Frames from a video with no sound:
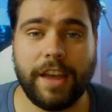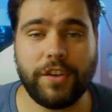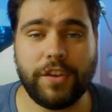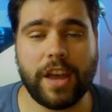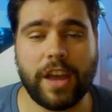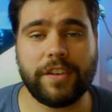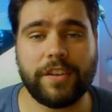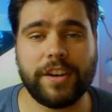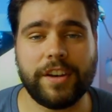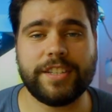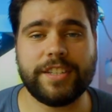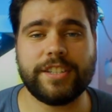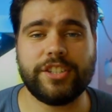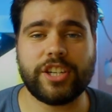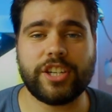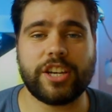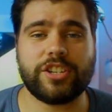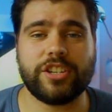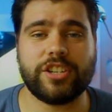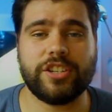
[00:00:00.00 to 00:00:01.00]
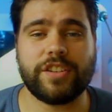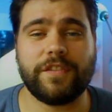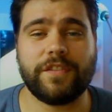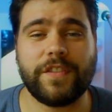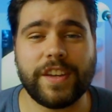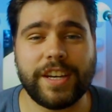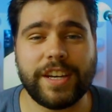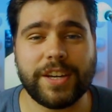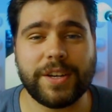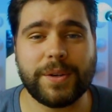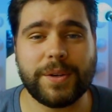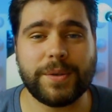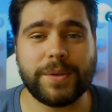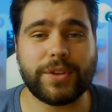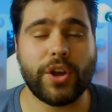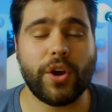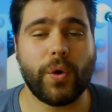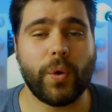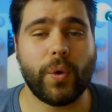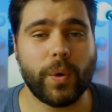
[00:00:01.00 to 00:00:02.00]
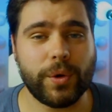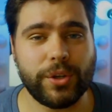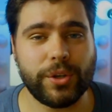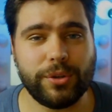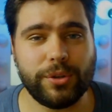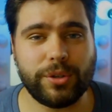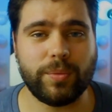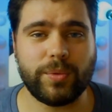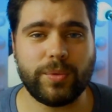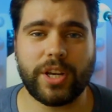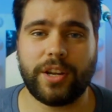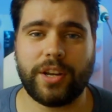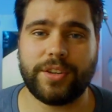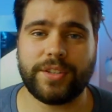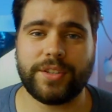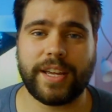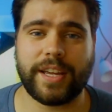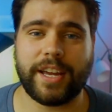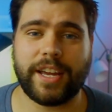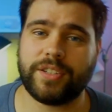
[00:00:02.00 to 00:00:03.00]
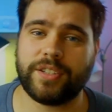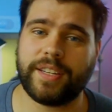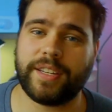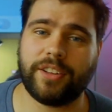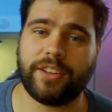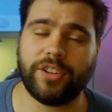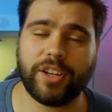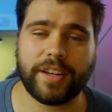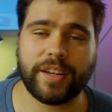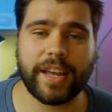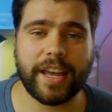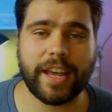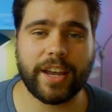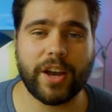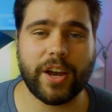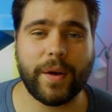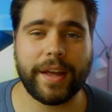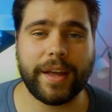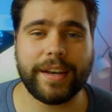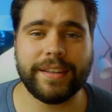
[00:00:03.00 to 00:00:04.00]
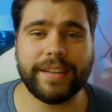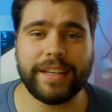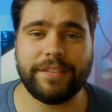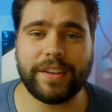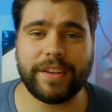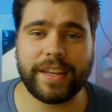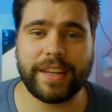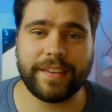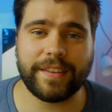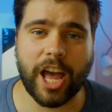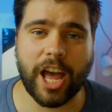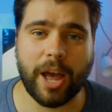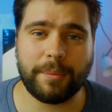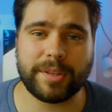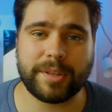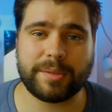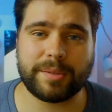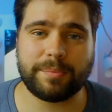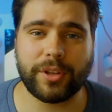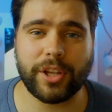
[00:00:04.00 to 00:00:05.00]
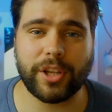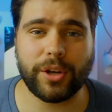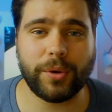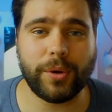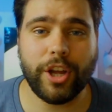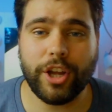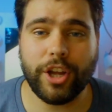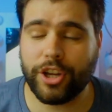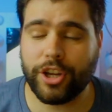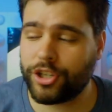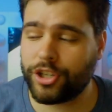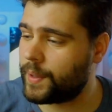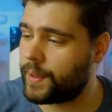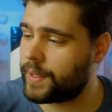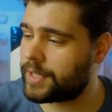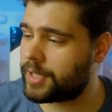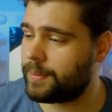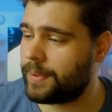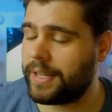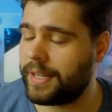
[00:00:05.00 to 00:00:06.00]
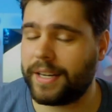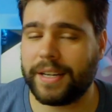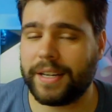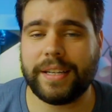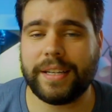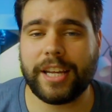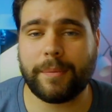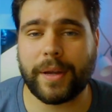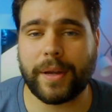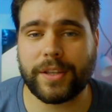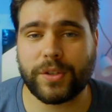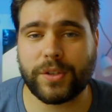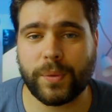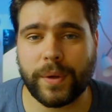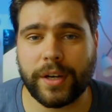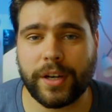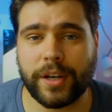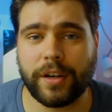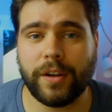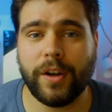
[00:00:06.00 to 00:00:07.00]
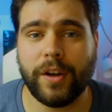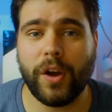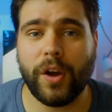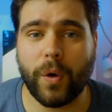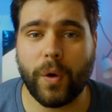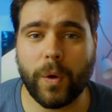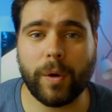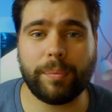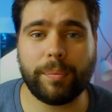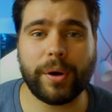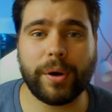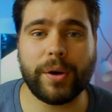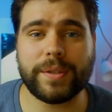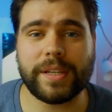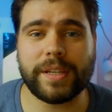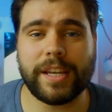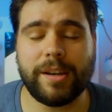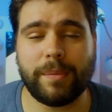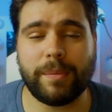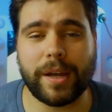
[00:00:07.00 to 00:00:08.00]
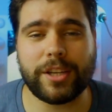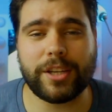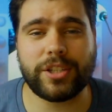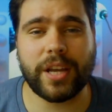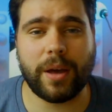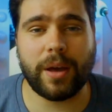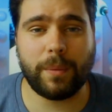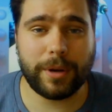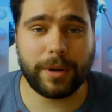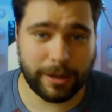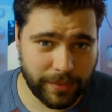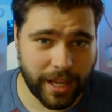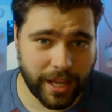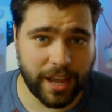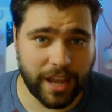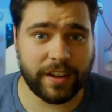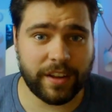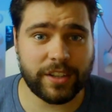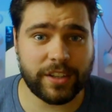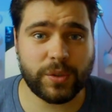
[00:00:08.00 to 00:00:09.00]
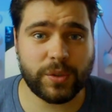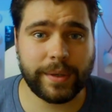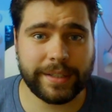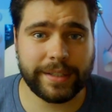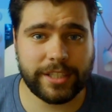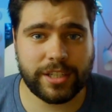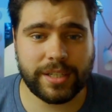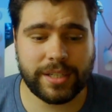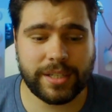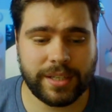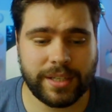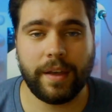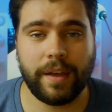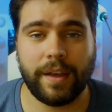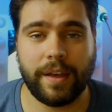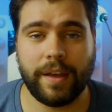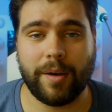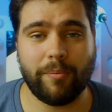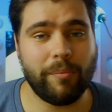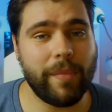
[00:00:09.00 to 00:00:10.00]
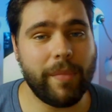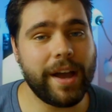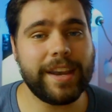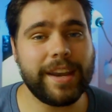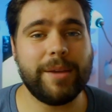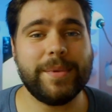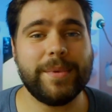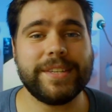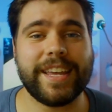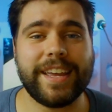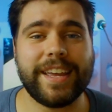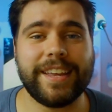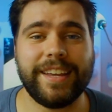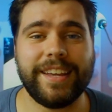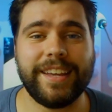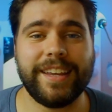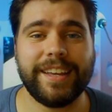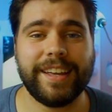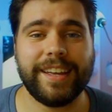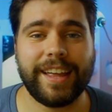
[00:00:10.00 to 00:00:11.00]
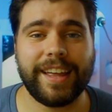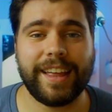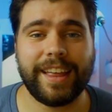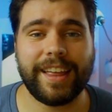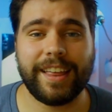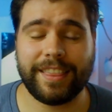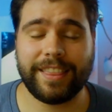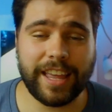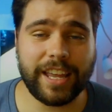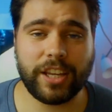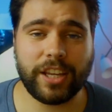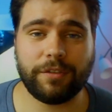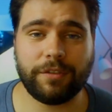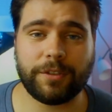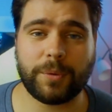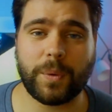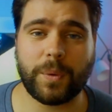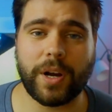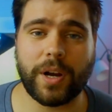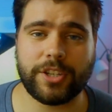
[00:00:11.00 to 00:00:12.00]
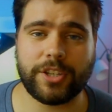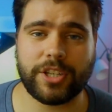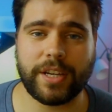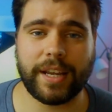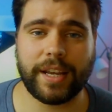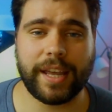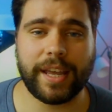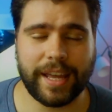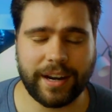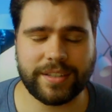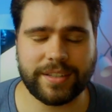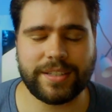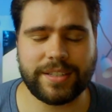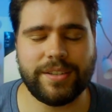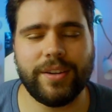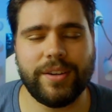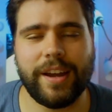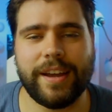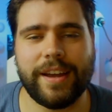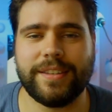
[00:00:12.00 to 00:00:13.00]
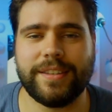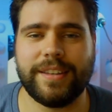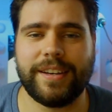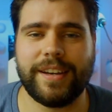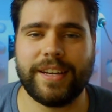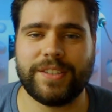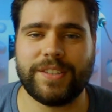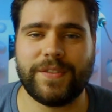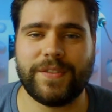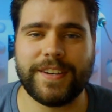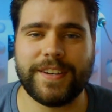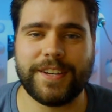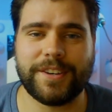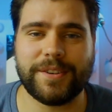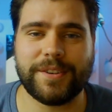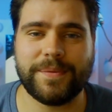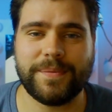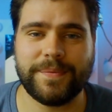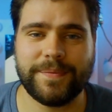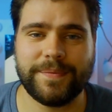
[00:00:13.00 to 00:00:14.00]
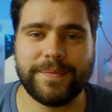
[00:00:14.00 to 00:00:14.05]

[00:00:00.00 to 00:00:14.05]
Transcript: If you have any suggestions of videos or YouTube channels that I should take a look at, go ahead and leave it in the comments below, shoot it to me in a DM on Twitter, or post it in my chat when I'm live on Twitch. My name is Anthony, thank you for watching, and I'll see you guys in the next video.